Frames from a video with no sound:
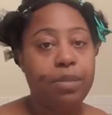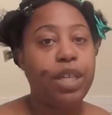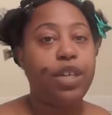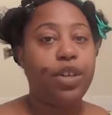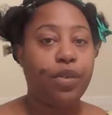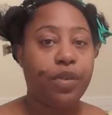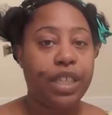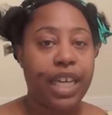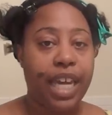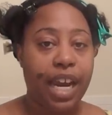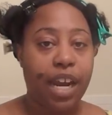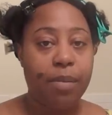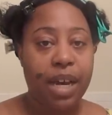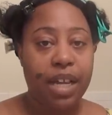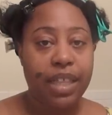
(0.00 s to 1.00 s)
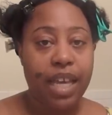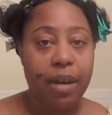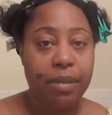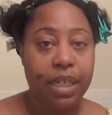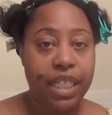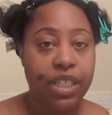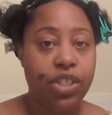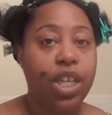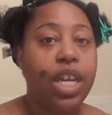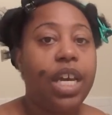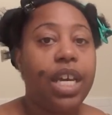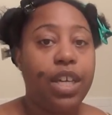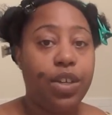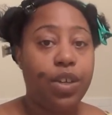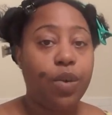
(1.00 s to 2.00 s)
something you don't really care about that much.
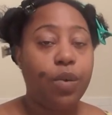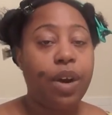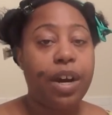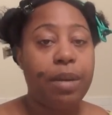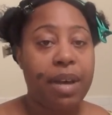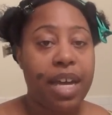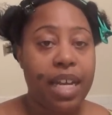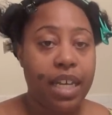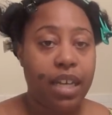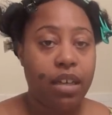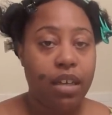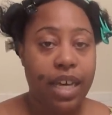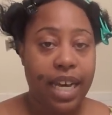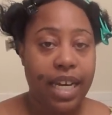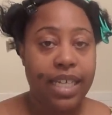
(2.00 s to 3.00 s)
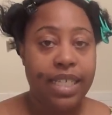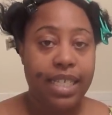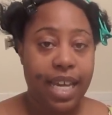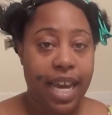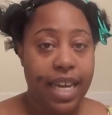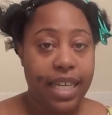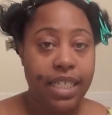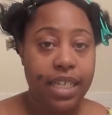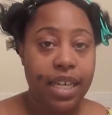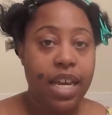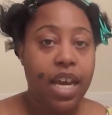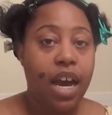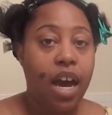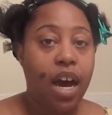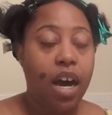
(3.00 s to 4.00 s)
You don't worry about it getting stained.
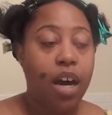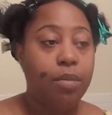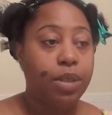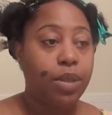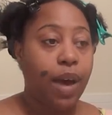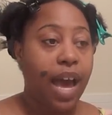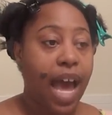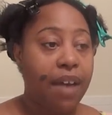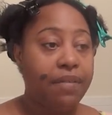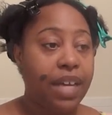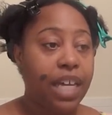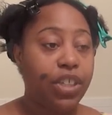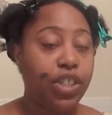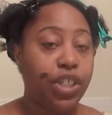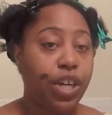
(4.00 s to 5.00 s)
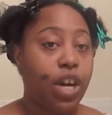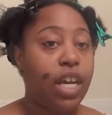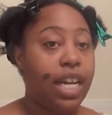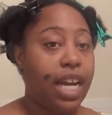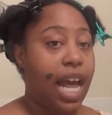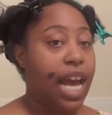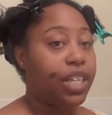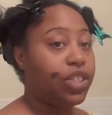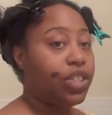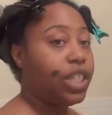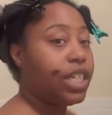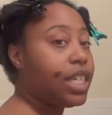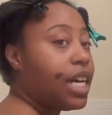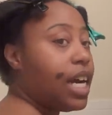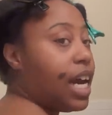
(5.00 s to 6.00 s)
So I have that shirt on, and I
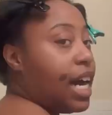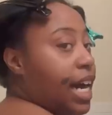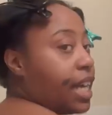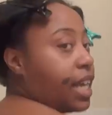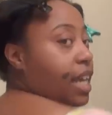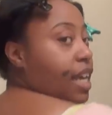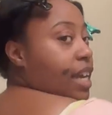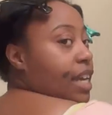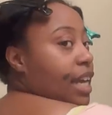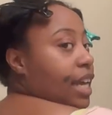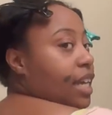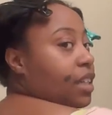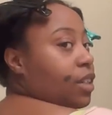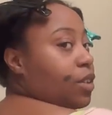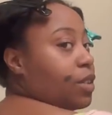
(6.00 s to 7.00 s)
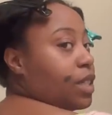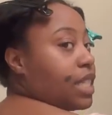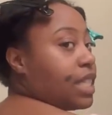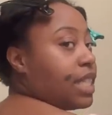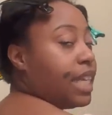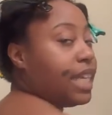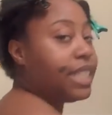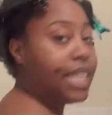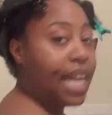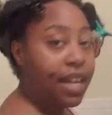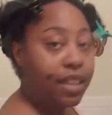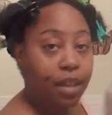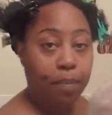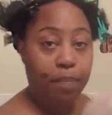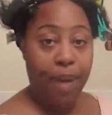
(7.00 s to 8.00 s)
actually cut like a little slit
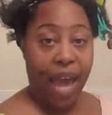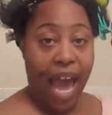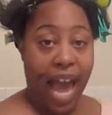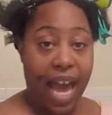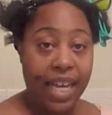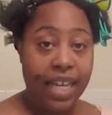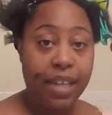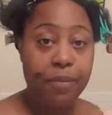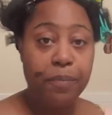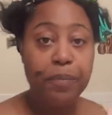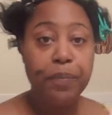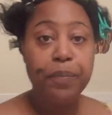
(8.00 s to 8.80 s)
down the back